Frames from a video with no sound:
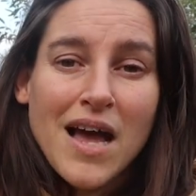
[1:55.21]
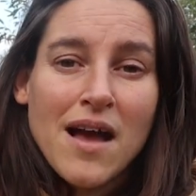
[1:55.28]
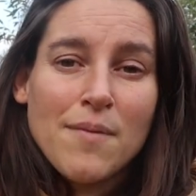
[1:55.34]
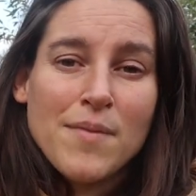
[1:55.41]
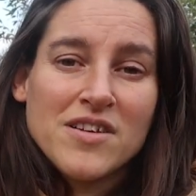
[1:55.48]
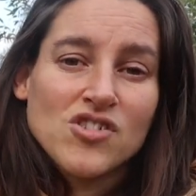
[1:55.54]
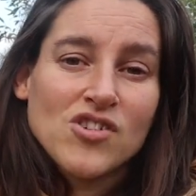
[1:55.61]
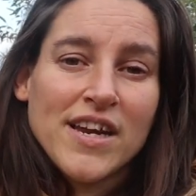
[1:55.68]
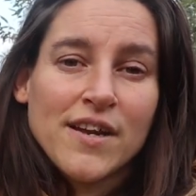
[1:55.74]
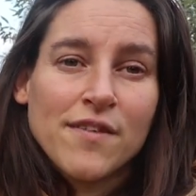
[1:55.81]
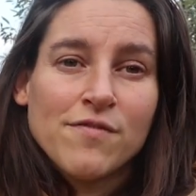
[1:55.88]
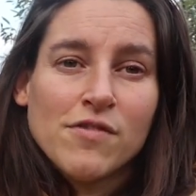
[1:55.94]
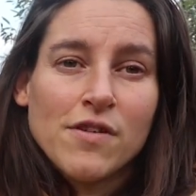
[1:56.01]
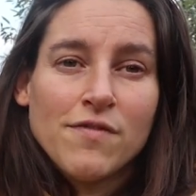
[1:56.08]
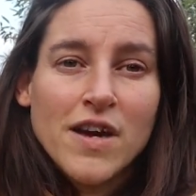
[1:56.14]
I was training
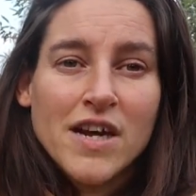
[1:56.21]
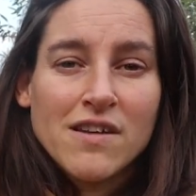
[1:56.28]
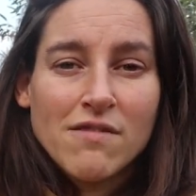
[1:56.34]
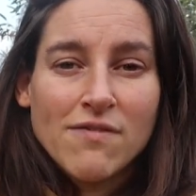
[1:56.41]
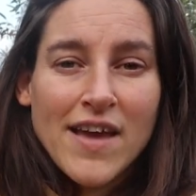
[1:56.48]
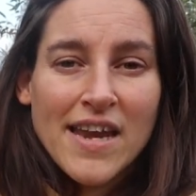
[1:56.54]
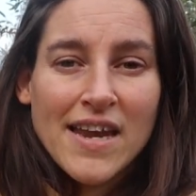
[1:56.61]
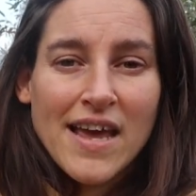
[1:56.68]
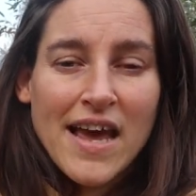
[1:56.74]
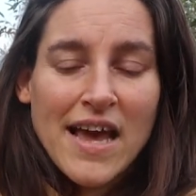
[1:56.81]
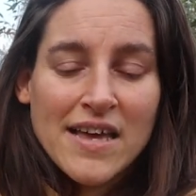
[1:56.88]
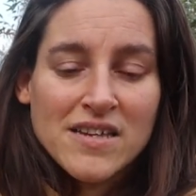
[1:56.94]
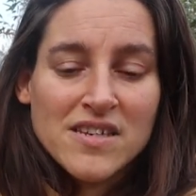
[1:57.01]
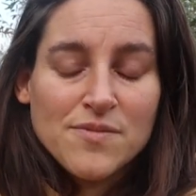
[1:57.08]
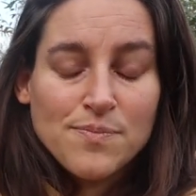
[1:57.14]
for a further event
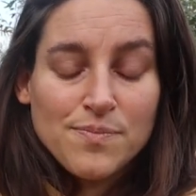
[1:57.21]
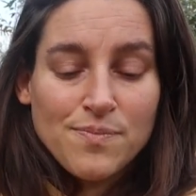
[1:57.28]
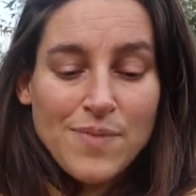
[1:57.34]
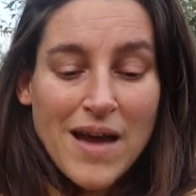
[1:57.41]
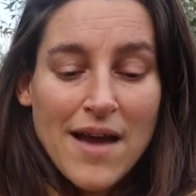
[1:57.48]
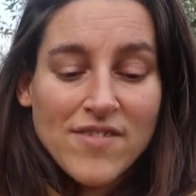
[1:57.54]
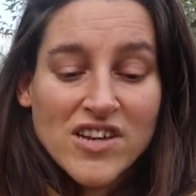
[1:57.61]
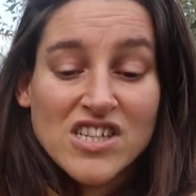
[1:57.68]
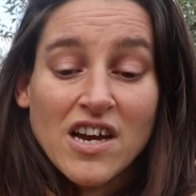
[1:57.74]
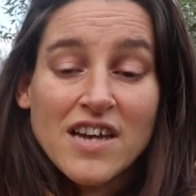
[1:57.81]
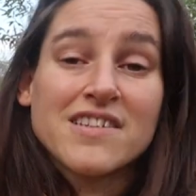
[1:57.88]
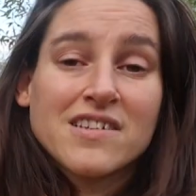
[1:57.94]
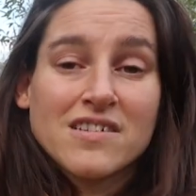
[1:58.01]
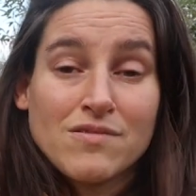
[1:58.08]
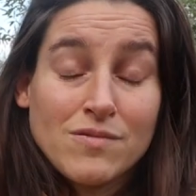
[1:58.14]
and having quite